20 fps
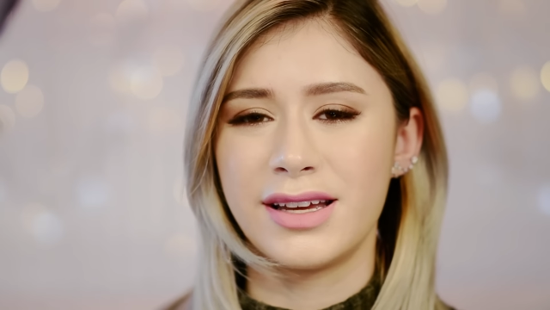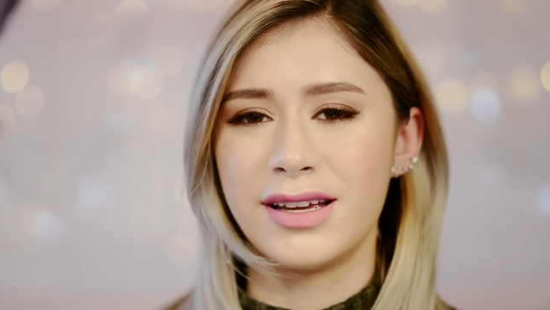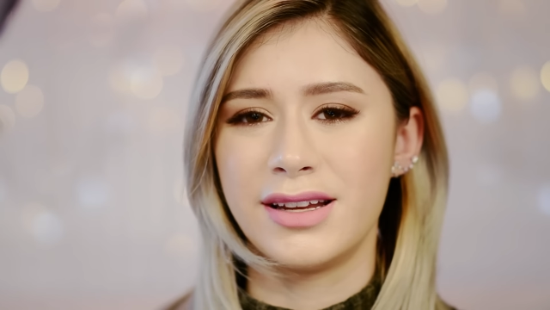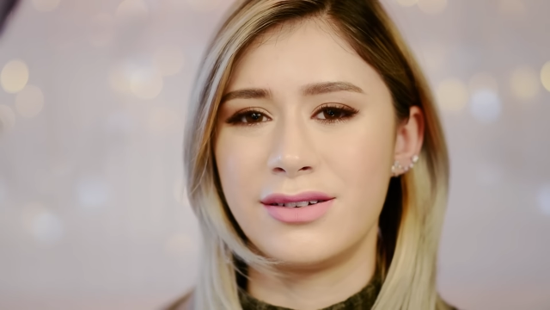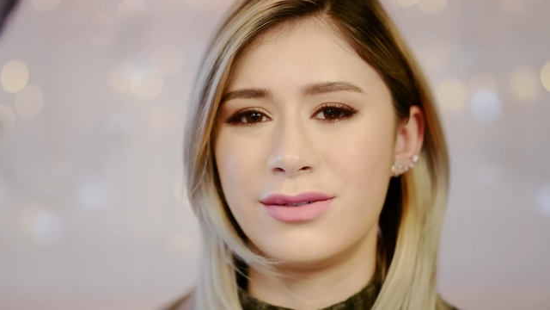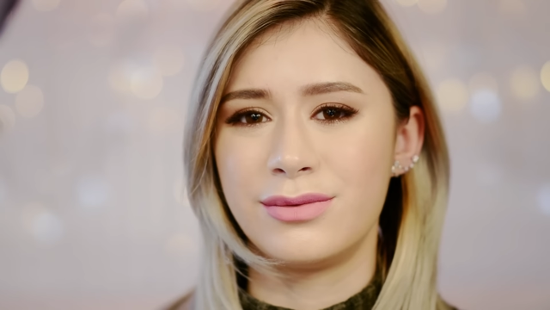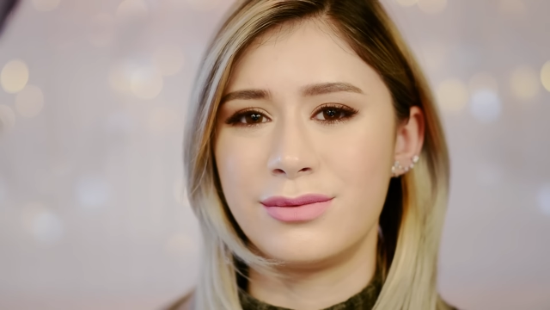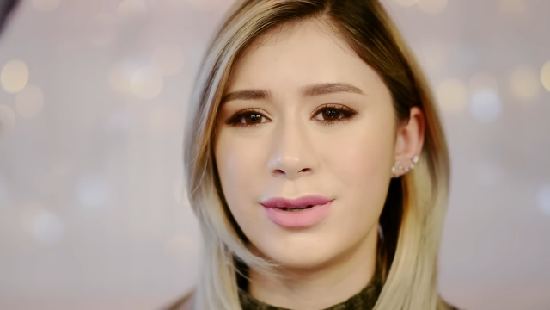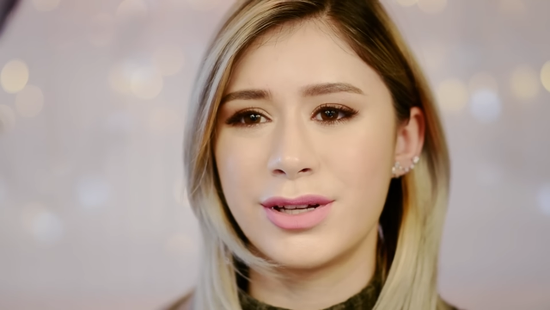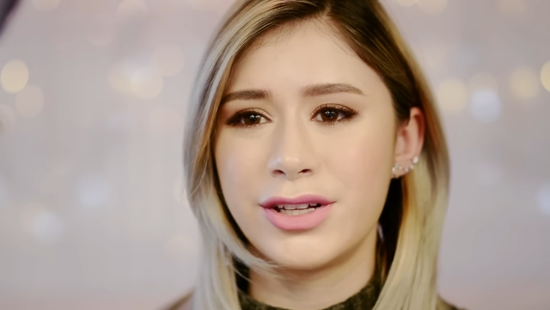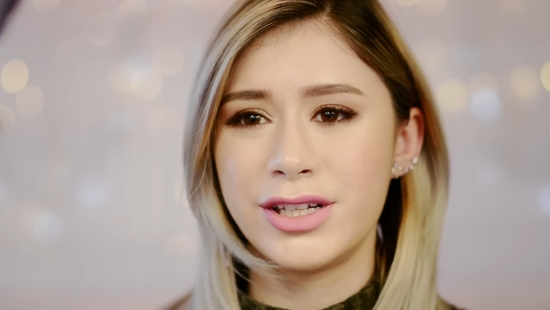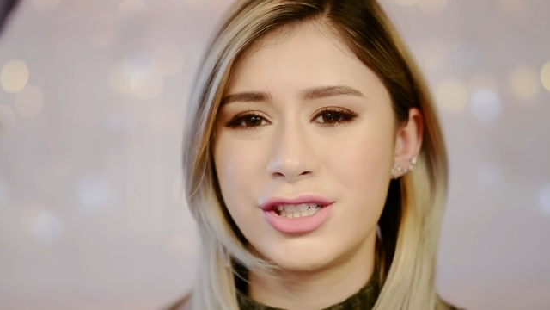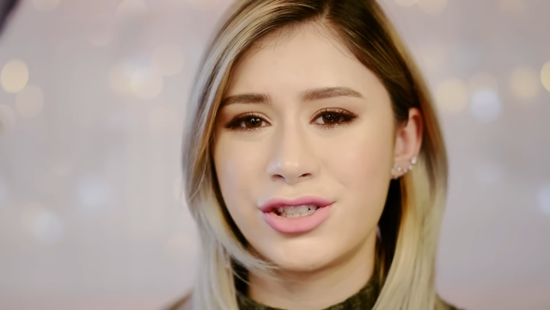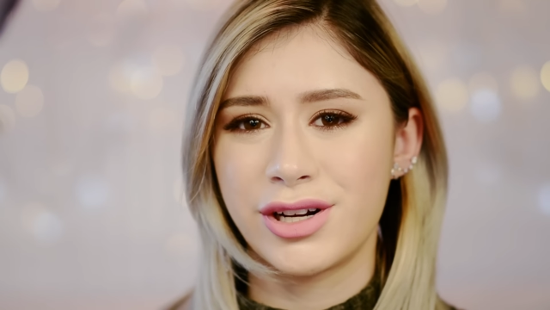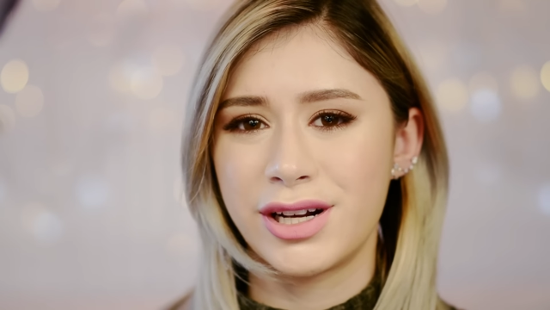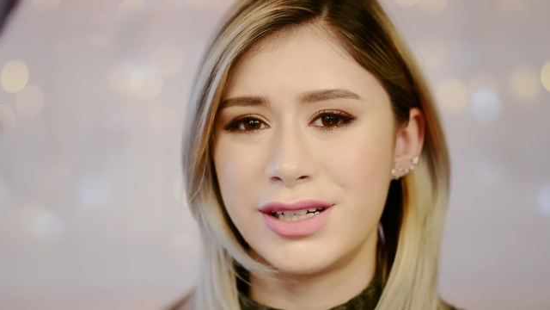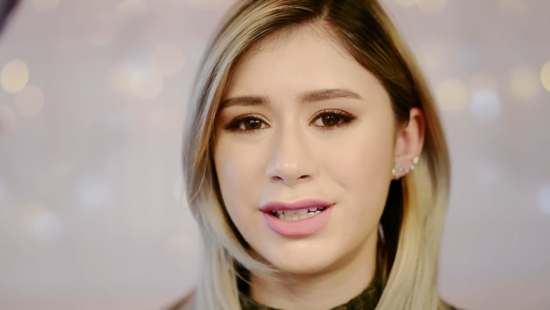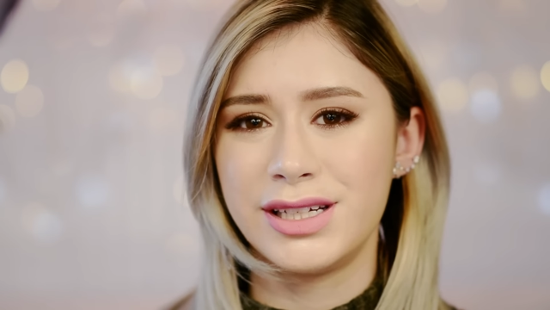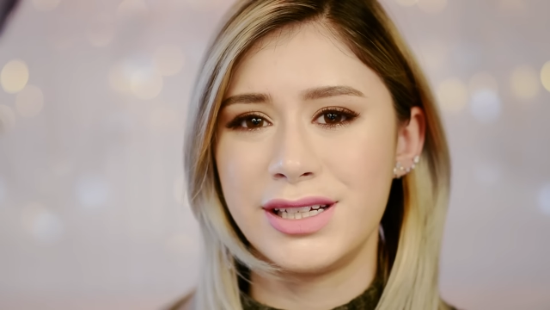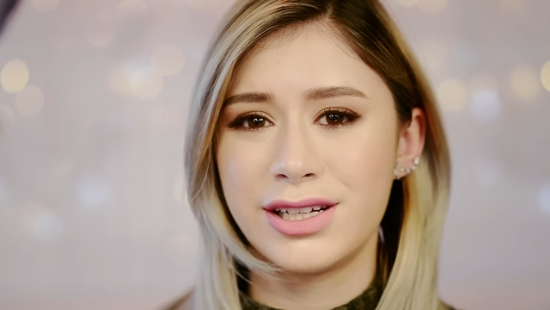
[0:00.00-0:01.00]
and really
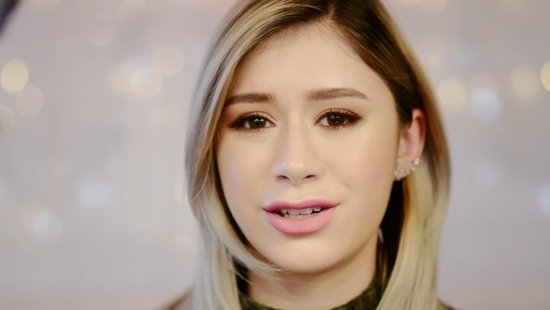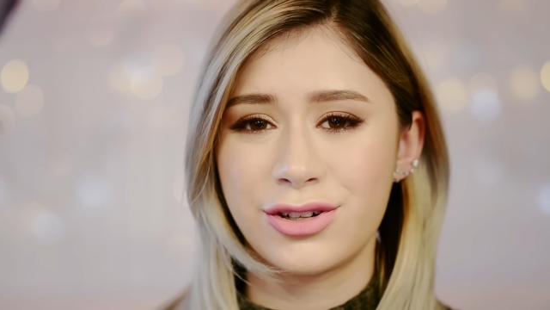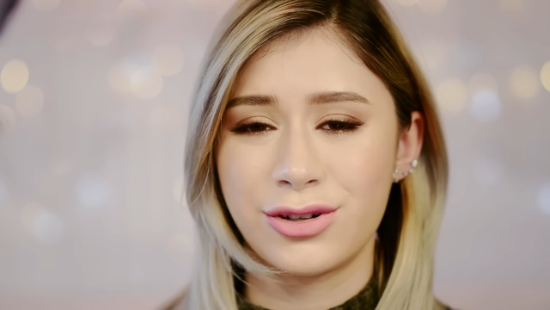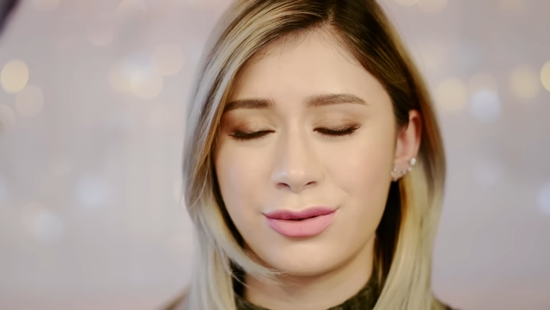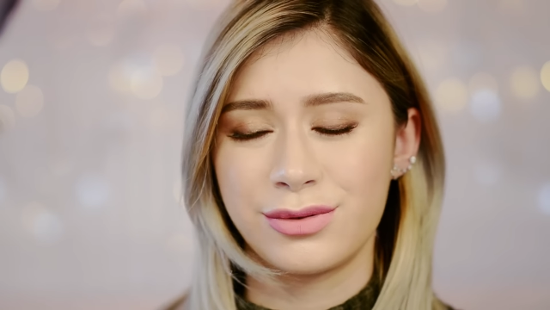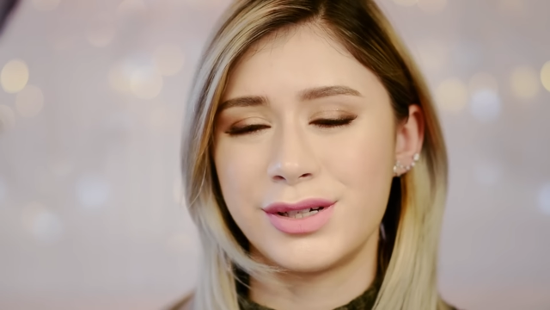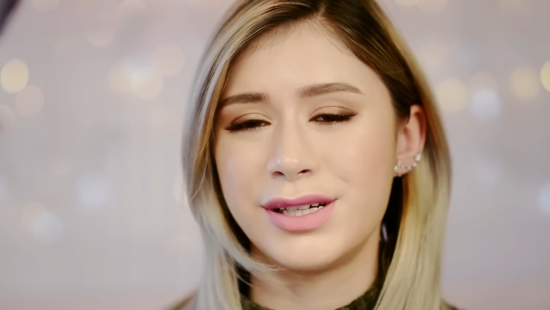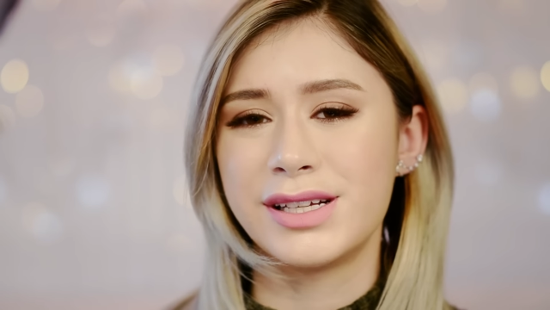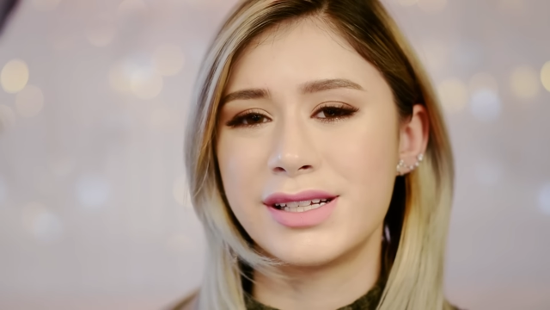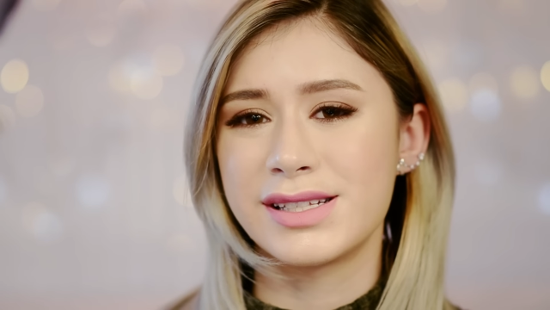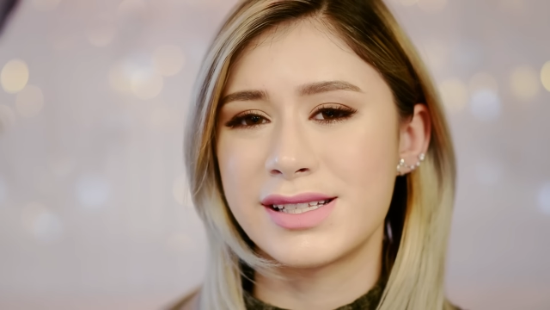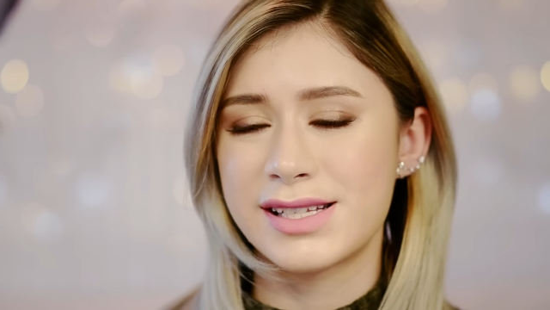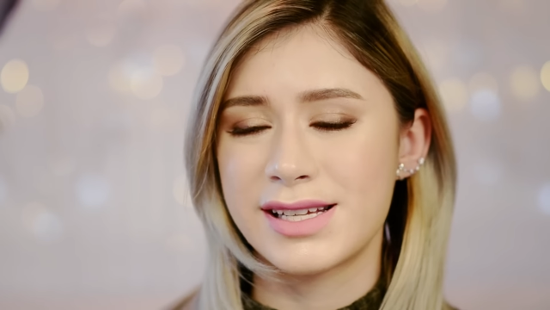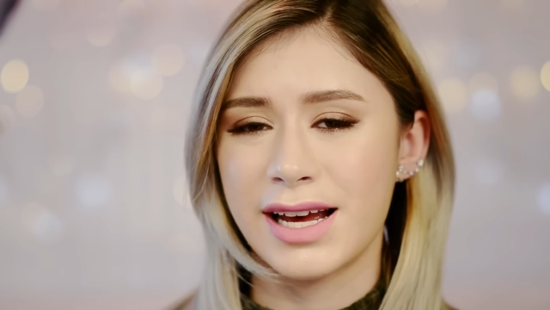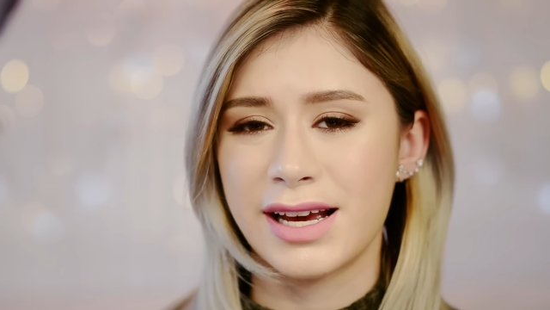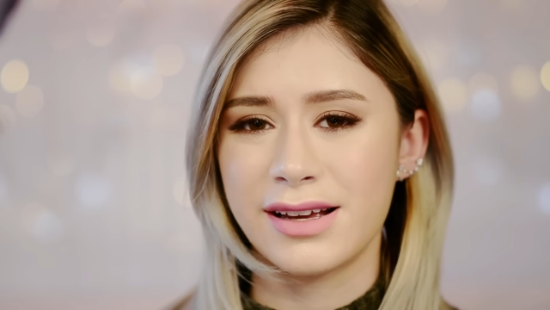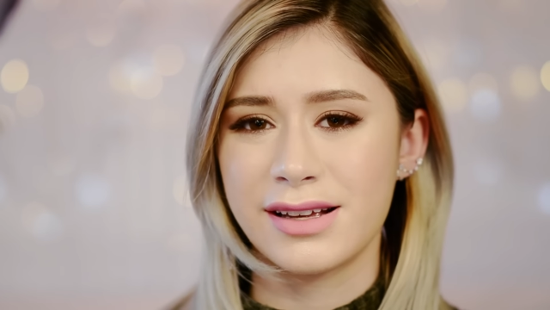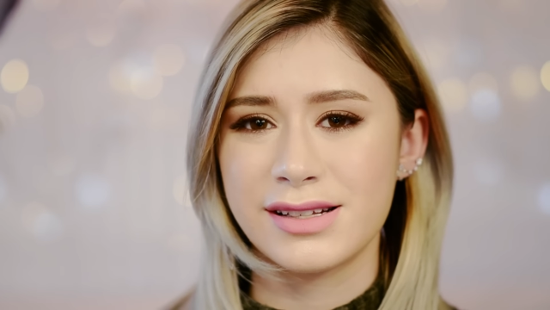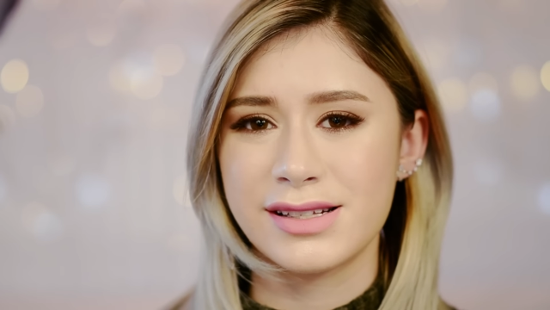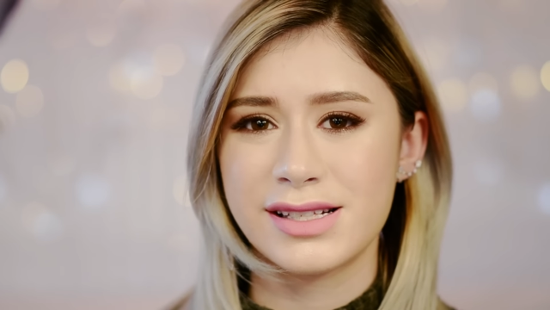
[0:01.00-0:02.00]
trendy Korean
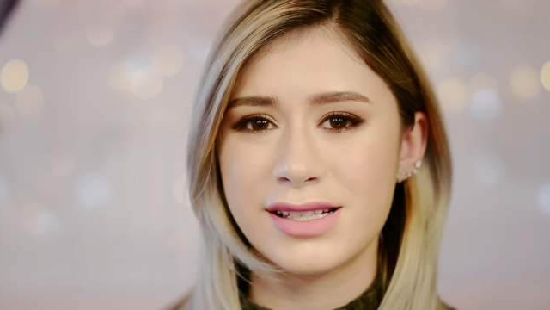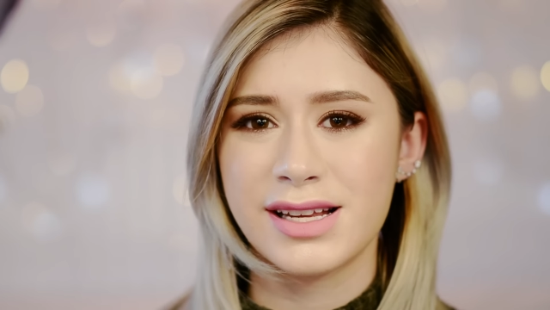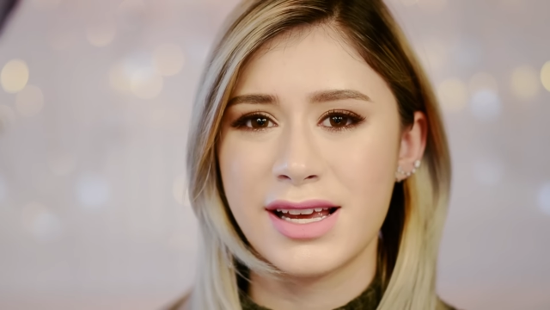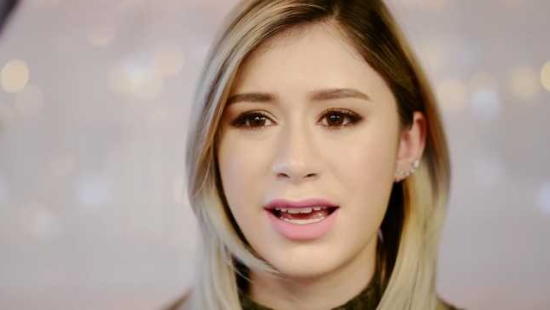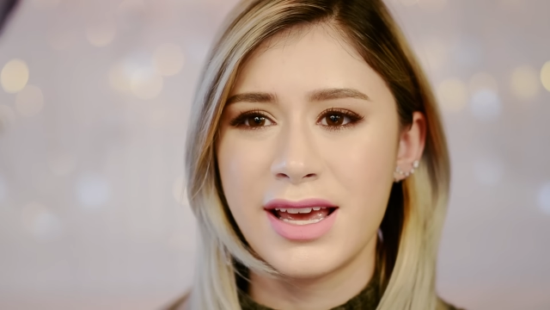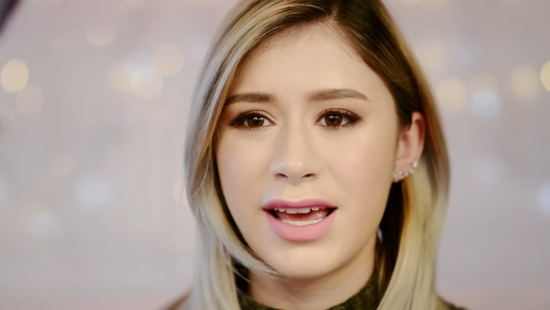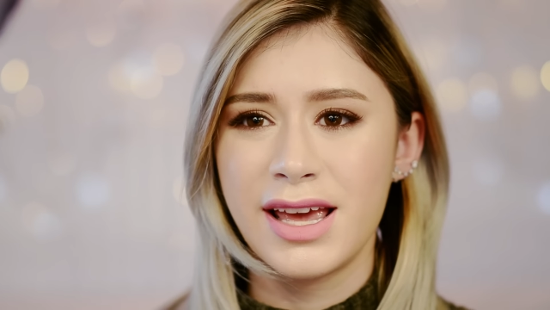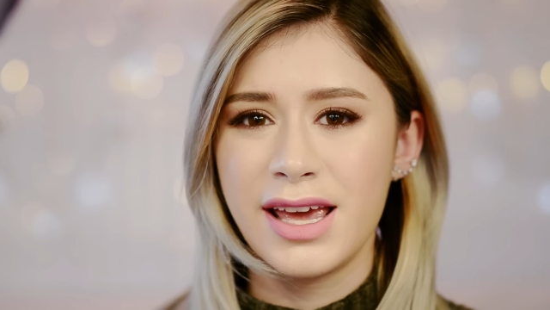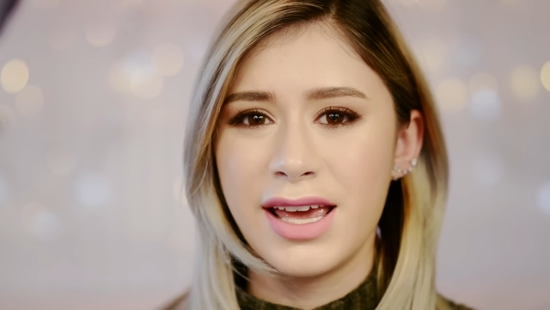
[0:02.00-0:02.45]
styles